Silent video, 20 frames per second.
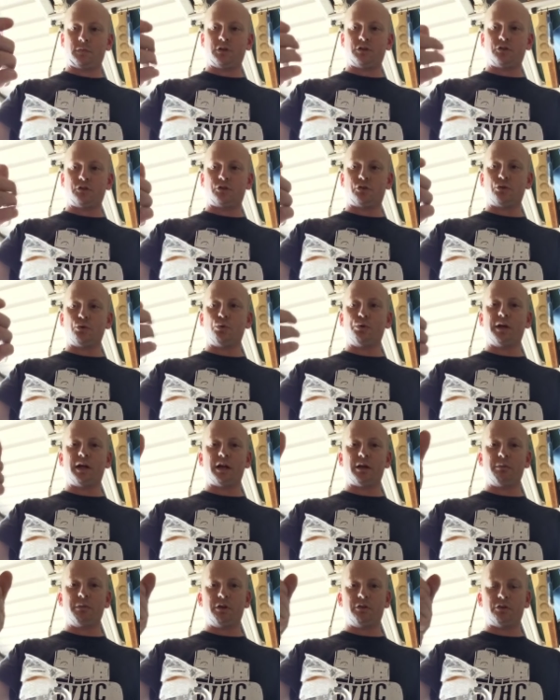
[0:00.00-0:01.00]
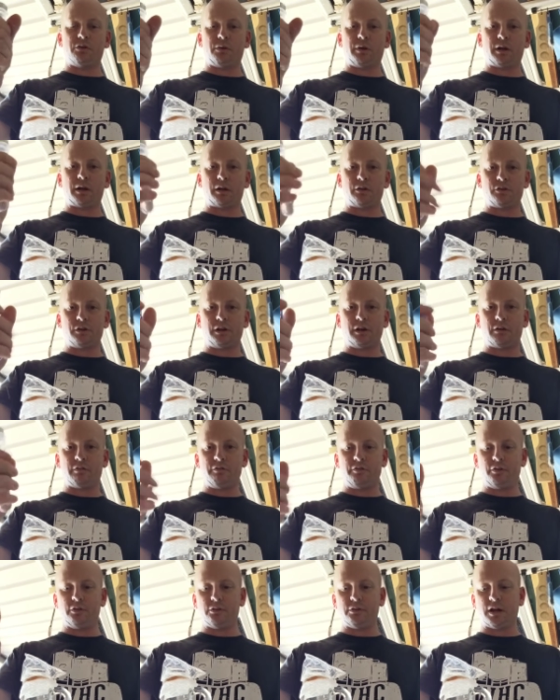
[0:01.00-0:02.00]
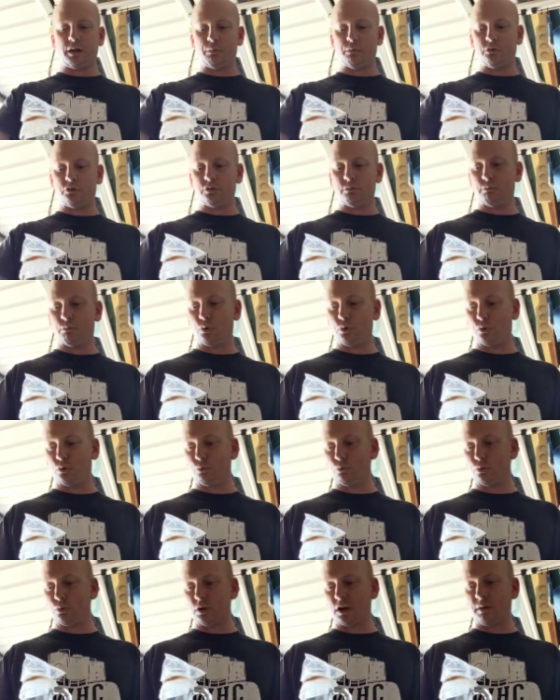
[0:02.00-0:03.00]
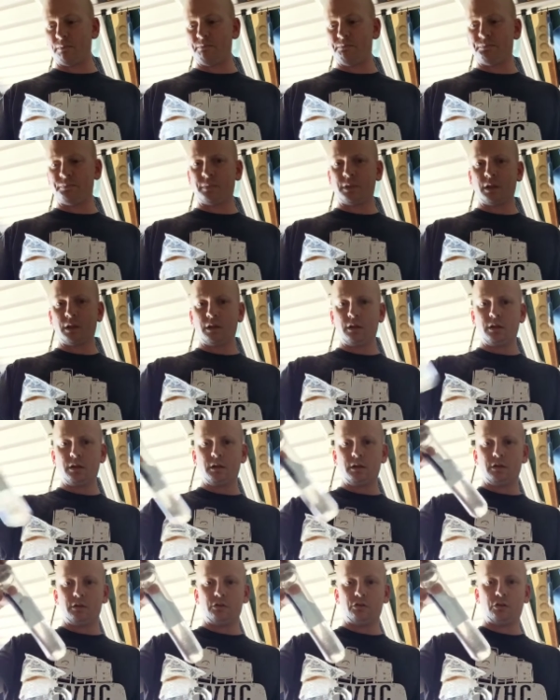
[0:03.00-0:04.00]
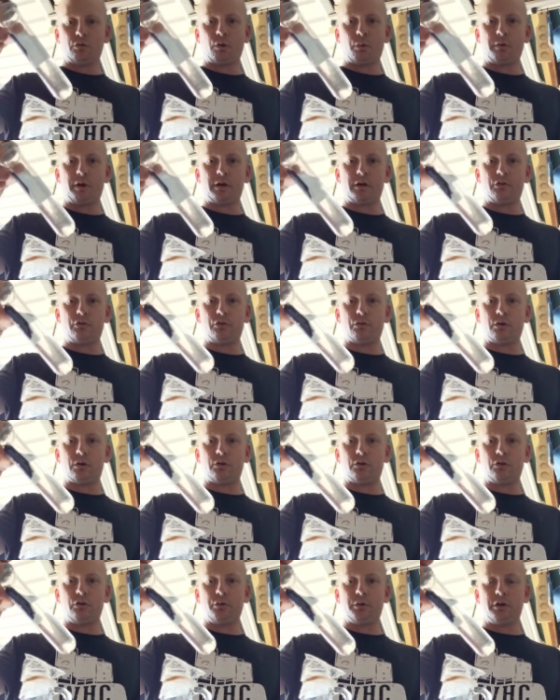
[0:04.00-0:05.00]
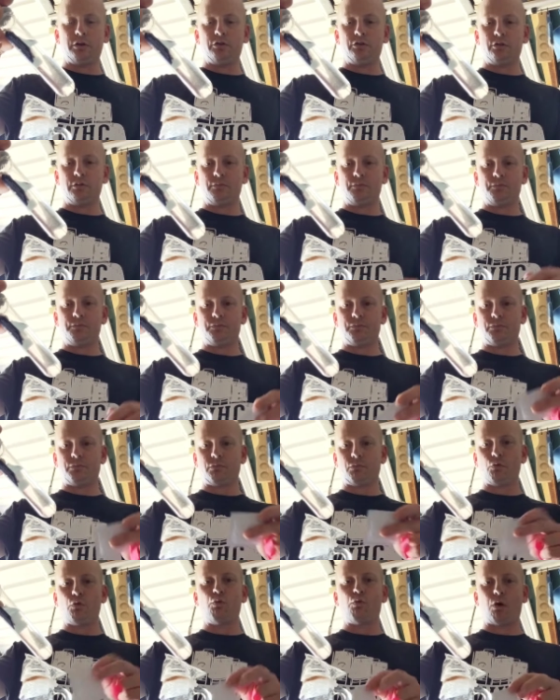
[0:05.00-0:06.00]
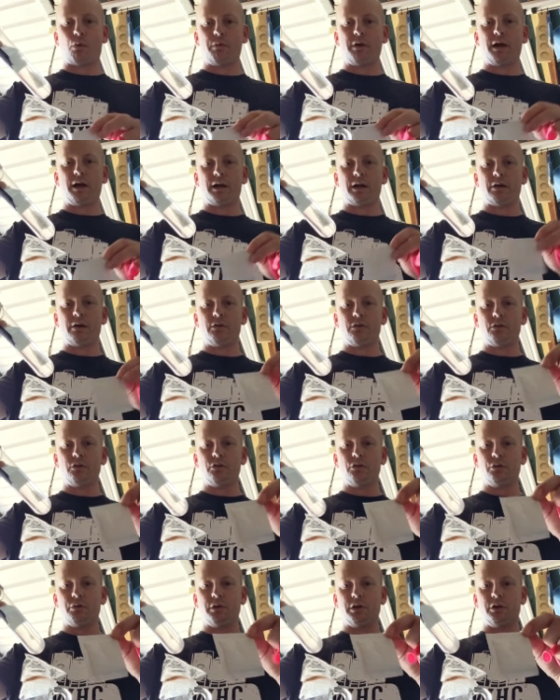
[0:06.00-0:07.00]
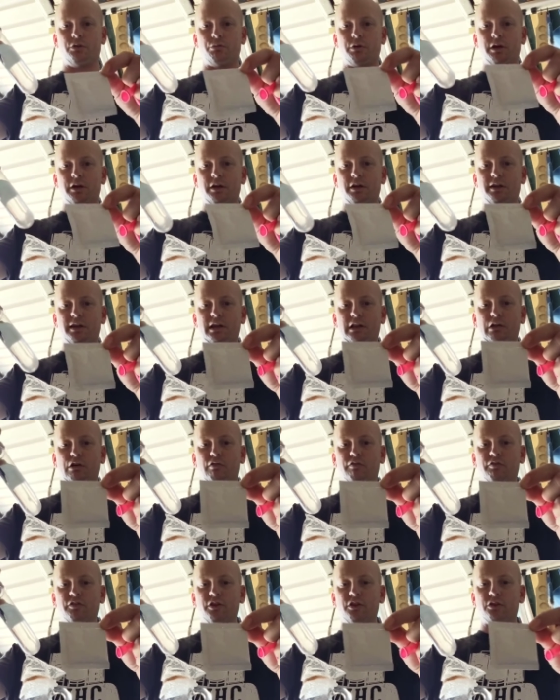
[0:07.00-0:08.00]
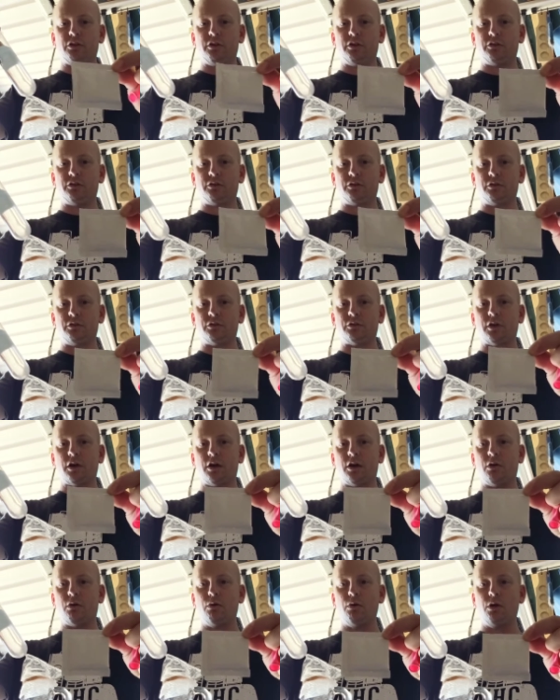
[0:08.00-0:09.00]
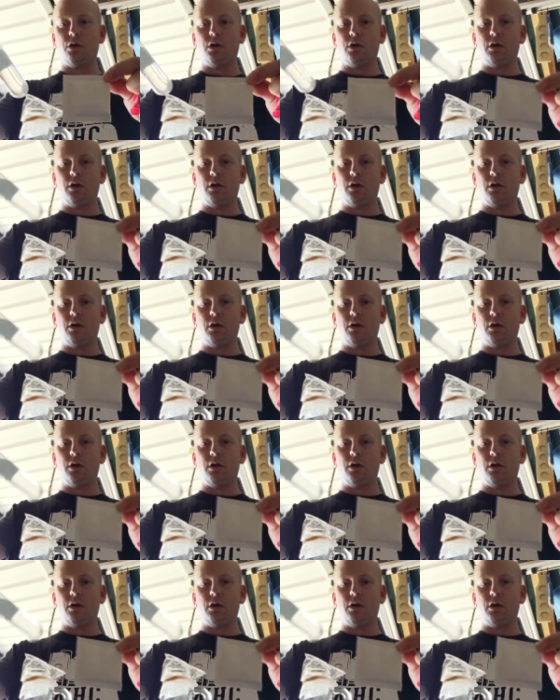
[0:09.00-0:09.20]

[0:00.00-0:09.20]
this has cooled down a bit, so I'm going to actually go and fill it up with some boiled water. So what we're going to try and do is, or what we are going to do is, we're going to kill off the yeast. So